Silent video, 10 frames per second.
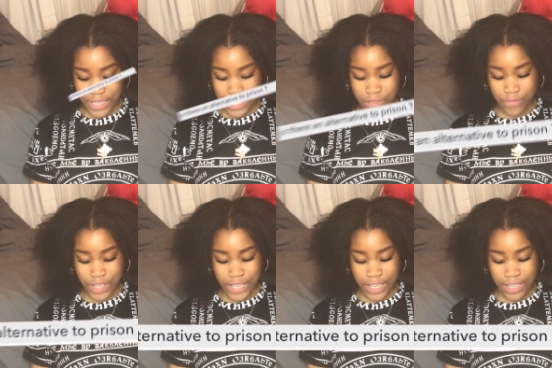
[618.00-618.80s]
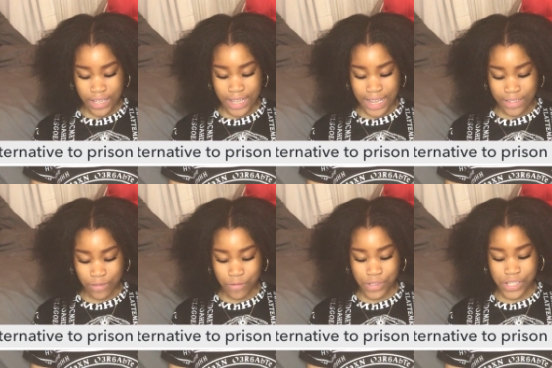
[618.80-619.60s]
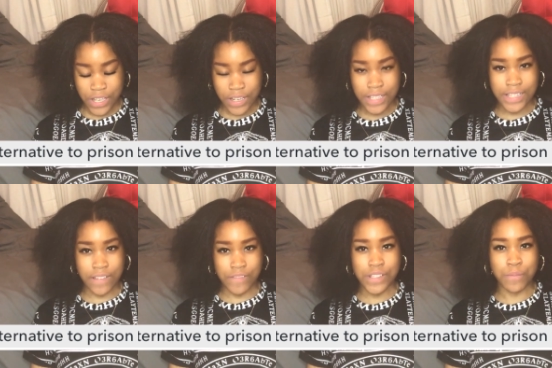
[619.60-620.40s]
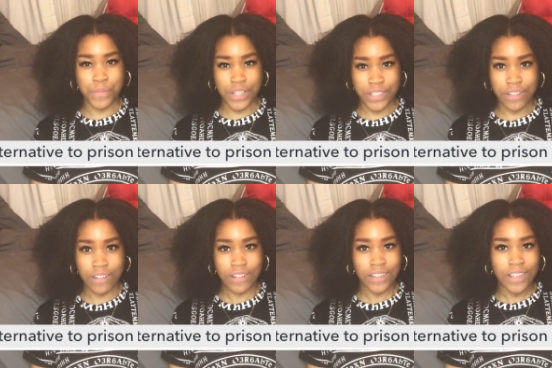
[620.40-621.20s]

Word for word: Is there an alternative to murder?